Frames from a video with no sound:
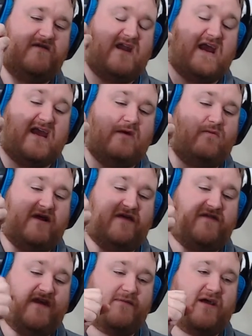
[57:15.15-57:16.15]
that I get when I
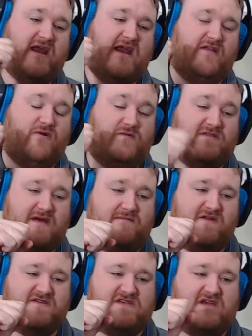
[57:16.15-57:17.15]
think about Halo with
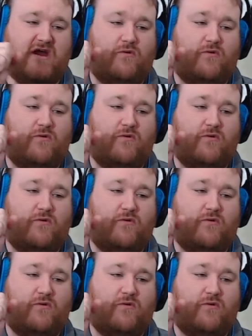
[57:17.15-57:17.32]
that music.